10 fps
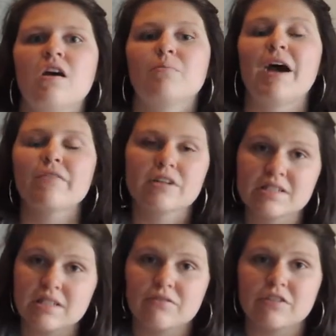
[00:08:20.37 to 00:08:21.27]
My
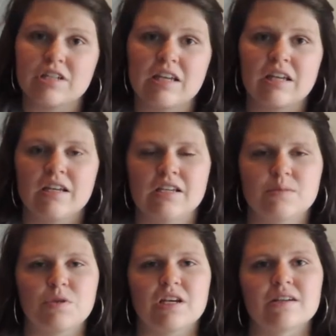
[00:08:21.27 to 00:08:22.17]
reasoning for taking it
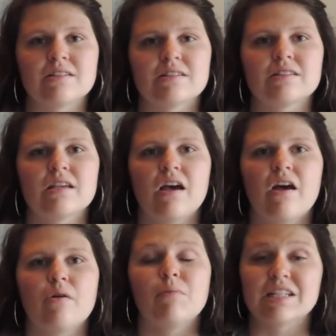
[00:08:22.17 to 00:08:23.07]
is because
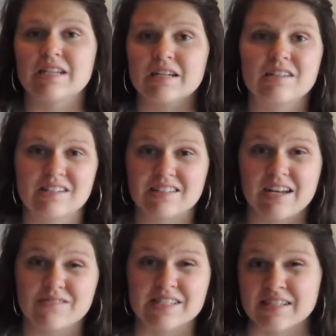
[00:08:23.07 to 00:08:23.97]
Montana doesn't
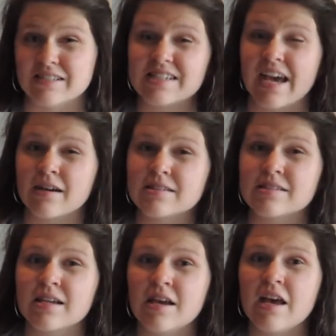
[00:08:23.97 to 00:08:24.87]
have sales
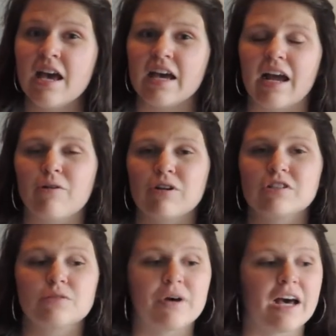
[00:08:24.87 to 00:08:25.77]
tax, and I
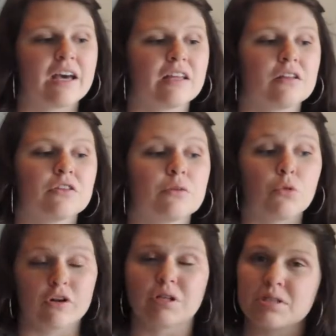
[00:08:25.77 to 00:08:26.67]
wanted to buy the
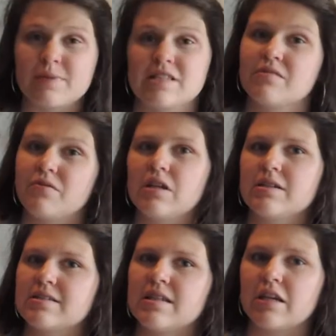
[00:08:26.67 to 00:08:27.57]
more expensive
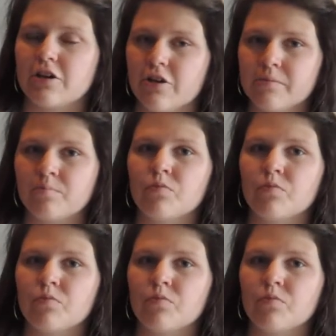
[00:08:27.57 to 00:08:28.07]
things here,